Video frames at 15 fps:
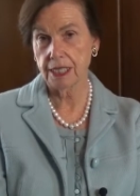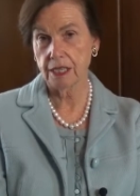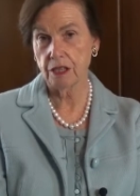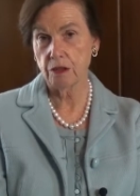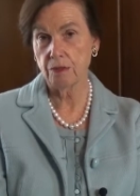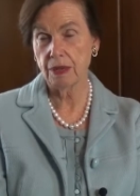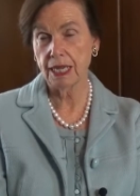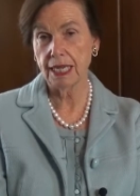in the
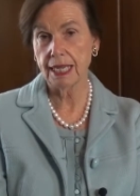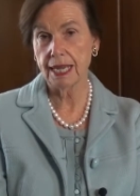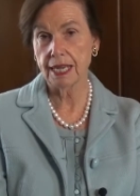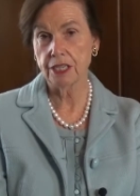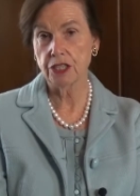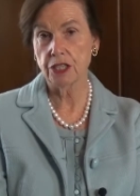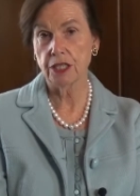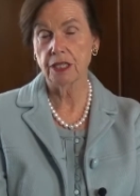
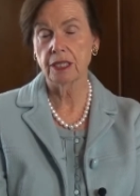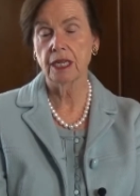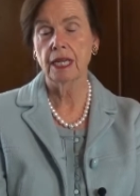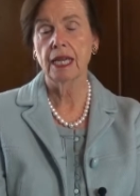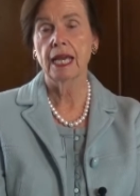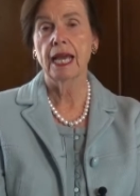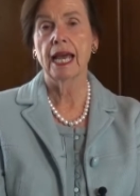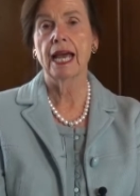mediation,
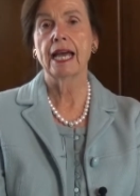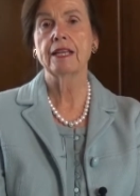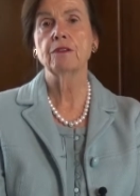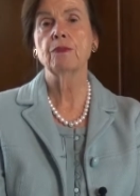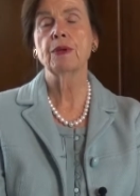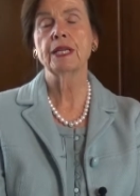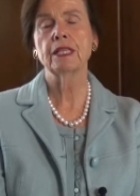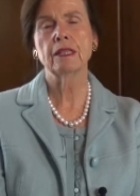and
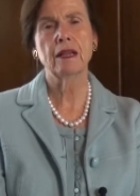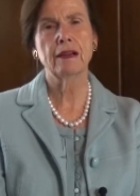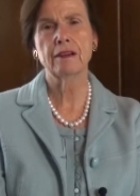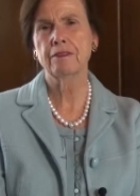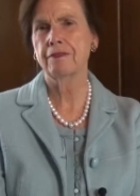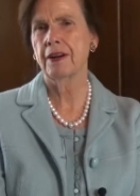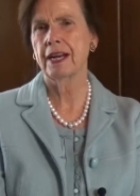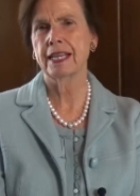we
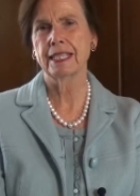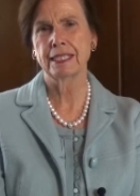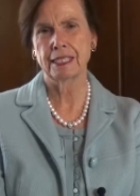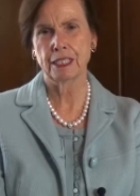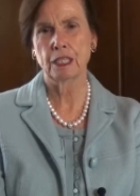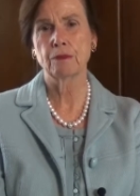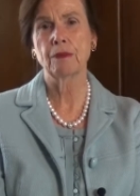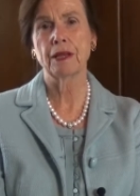clarify
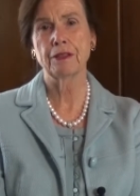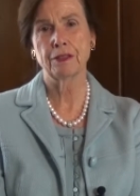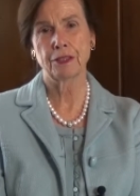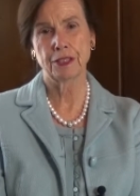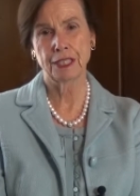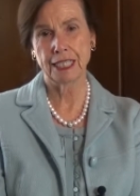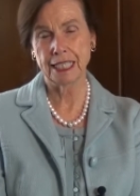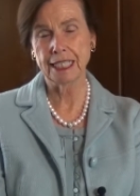some other
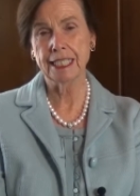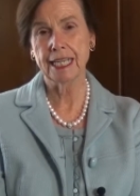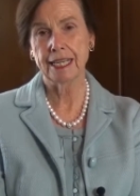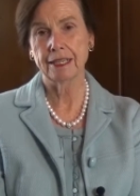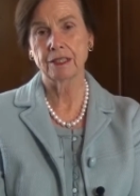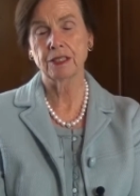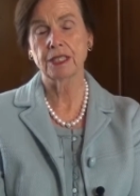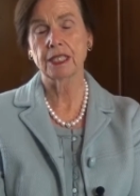
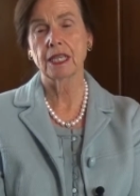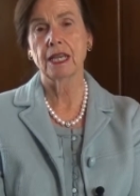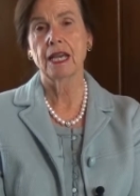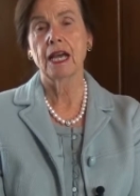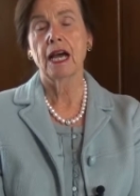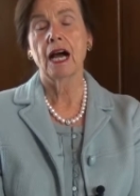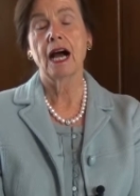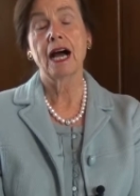details.
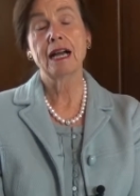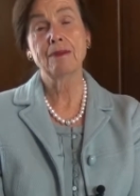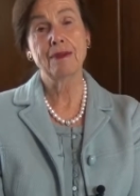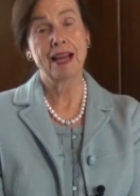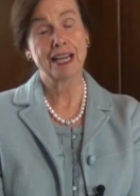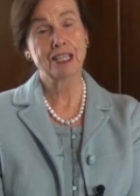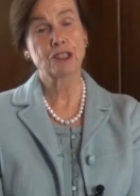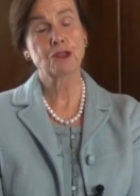I'm
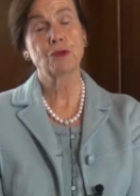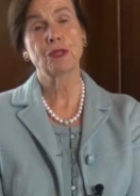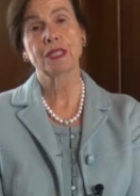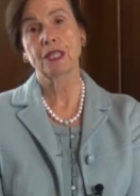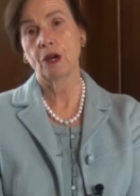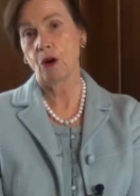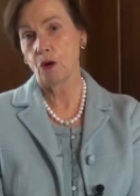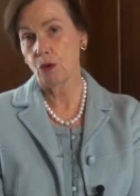actually
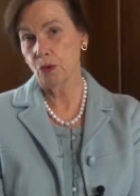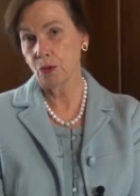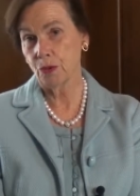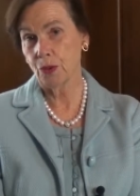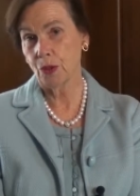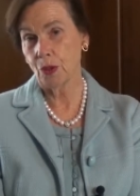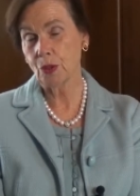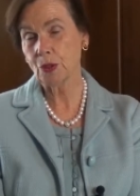
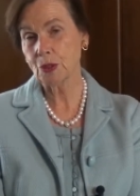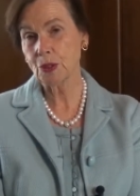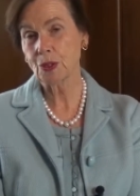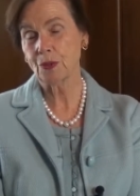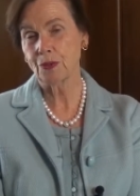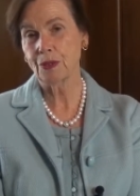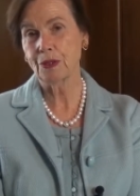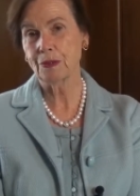also
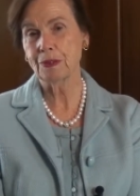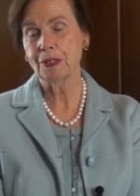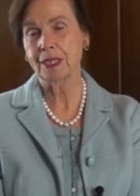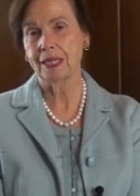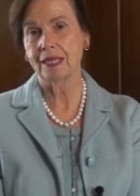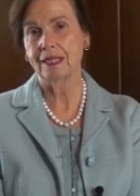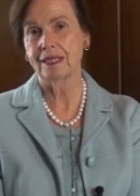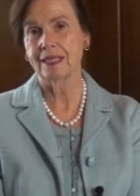
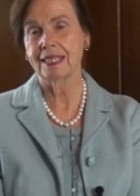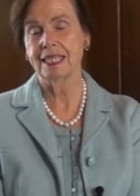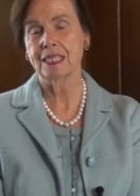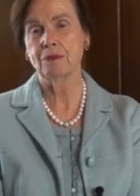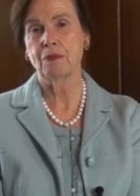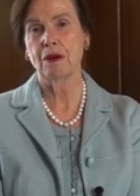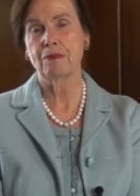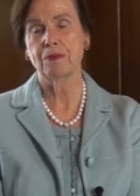using this
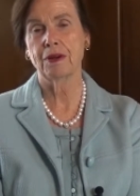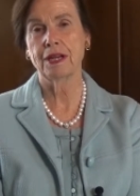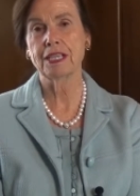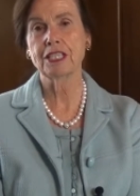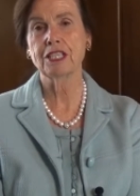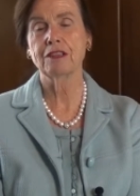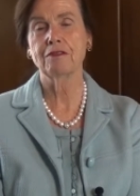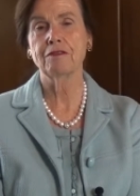
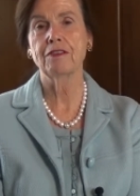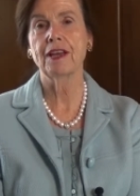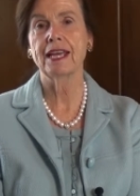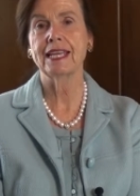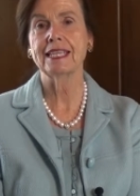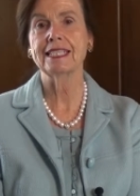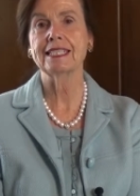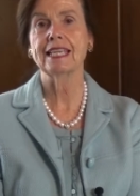preparation
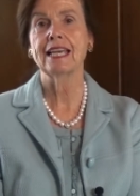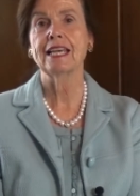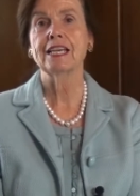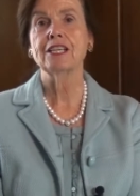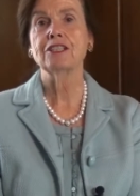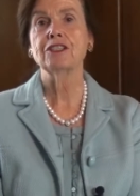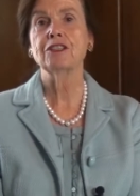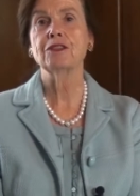phase
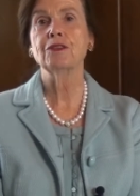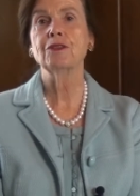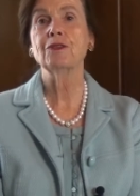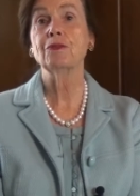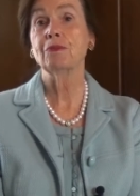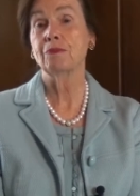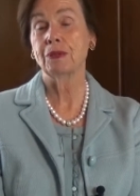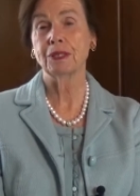to
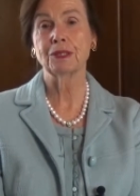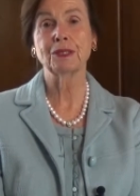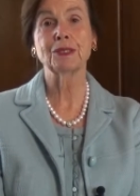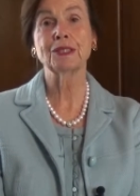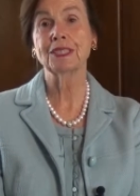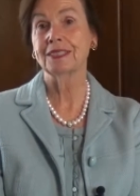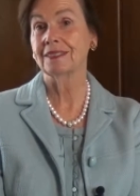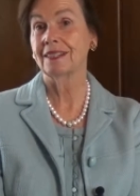
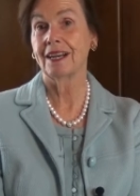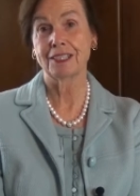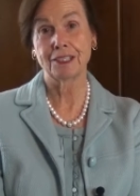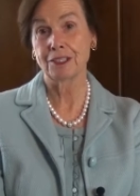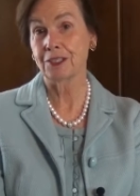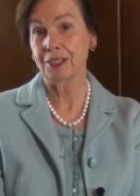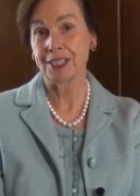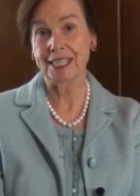build
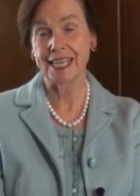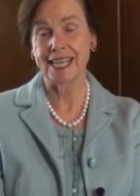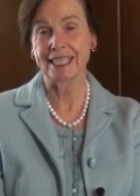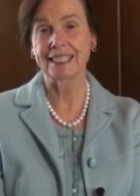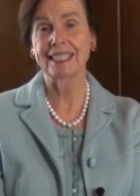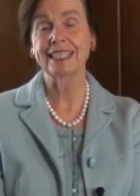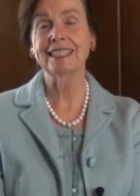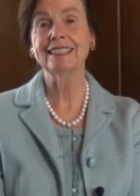
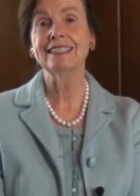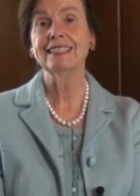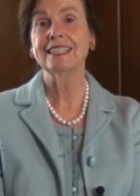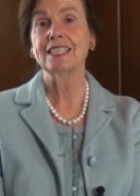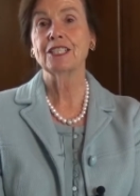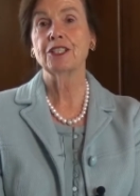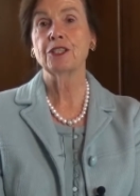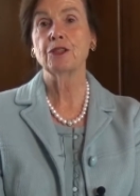understanding,
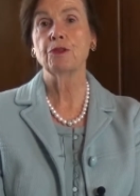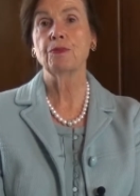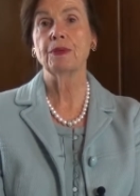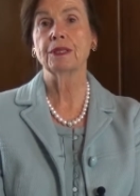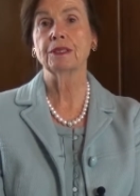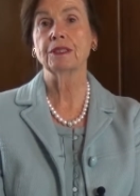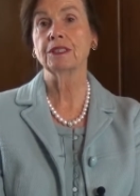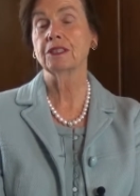to
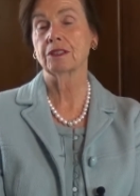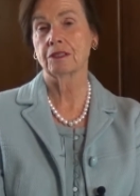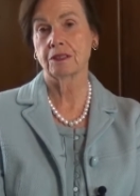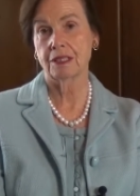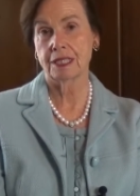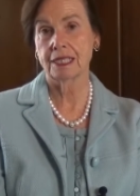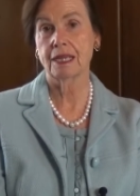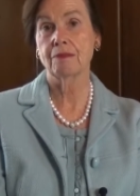build
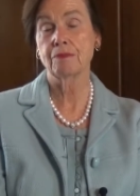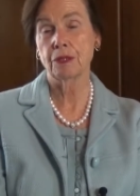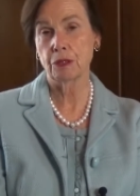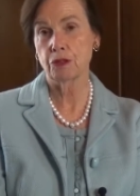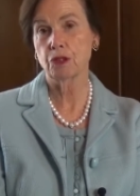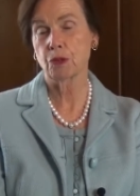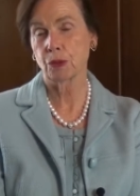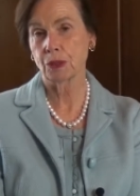some
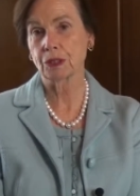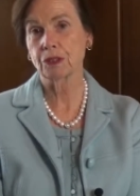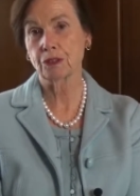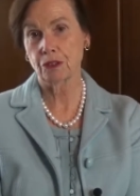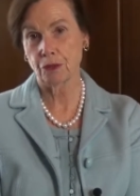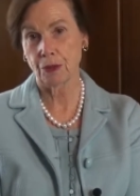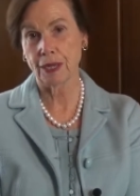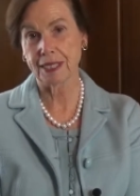mutual
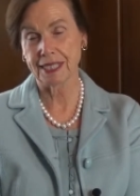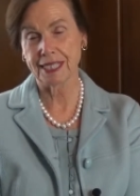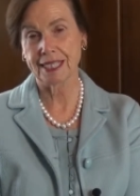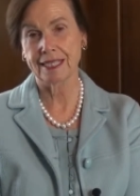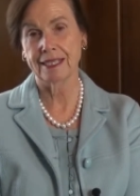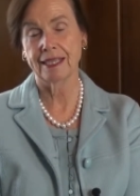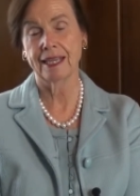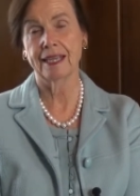
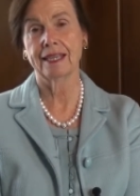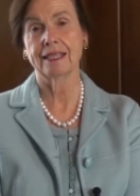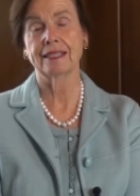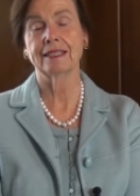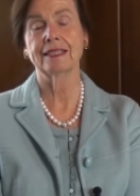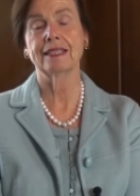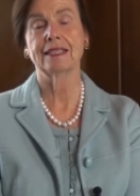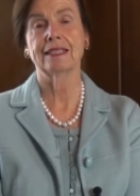trust
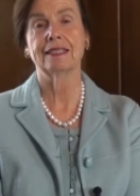and